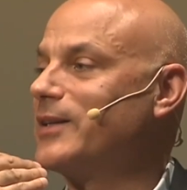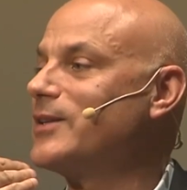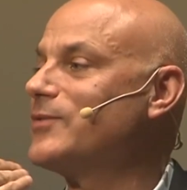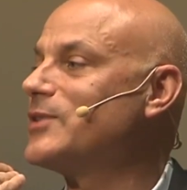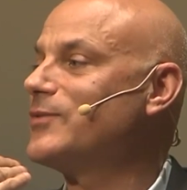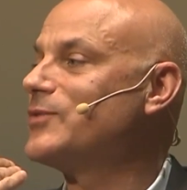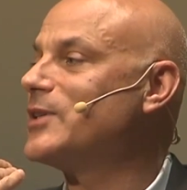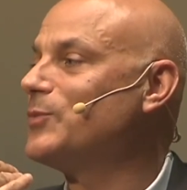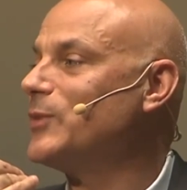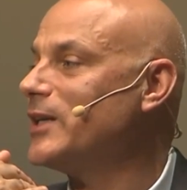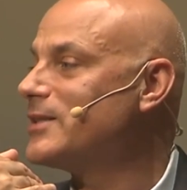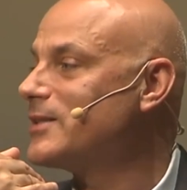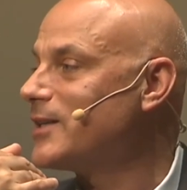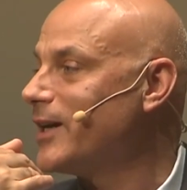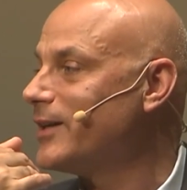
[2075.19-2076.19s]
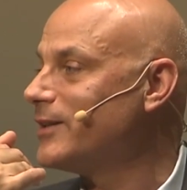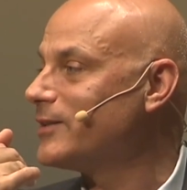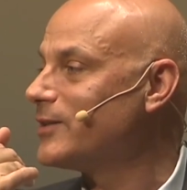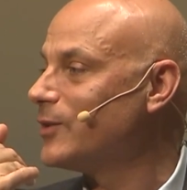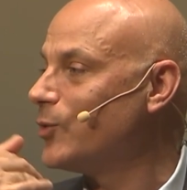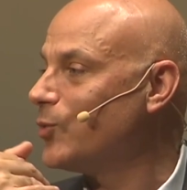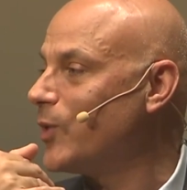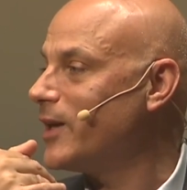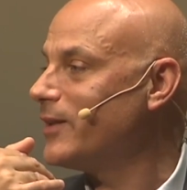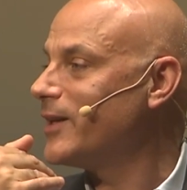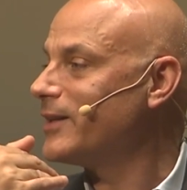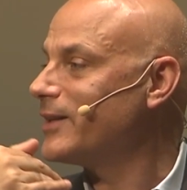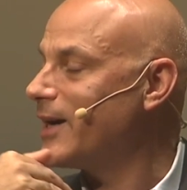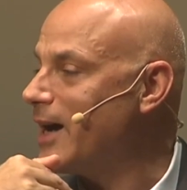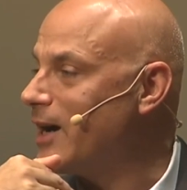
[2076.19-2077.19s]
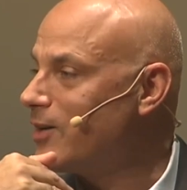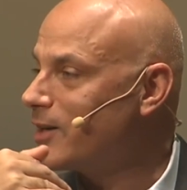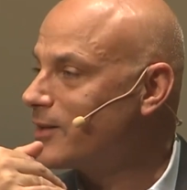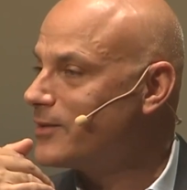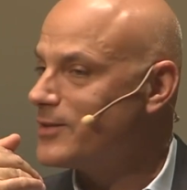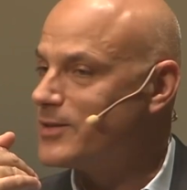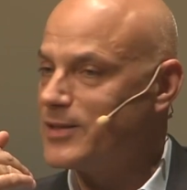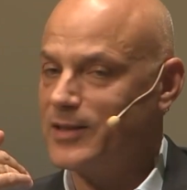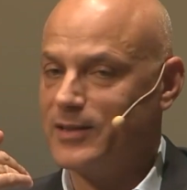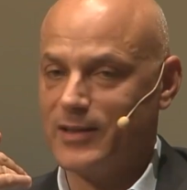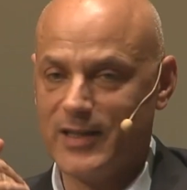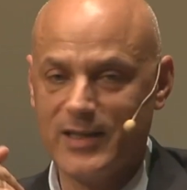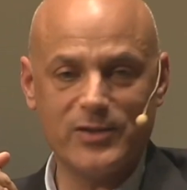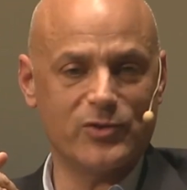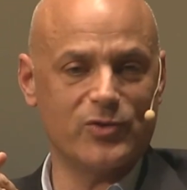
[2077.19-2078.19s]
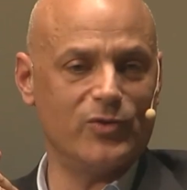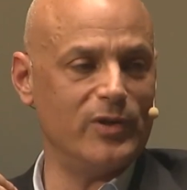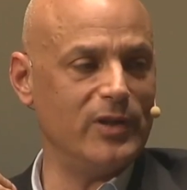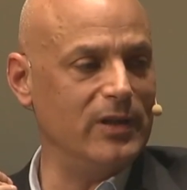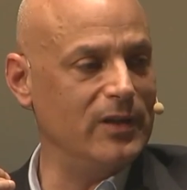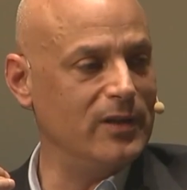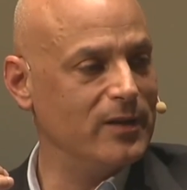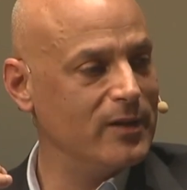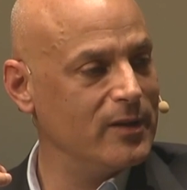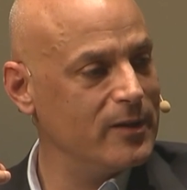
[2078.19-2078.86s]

It gives him insight into the way that characters in history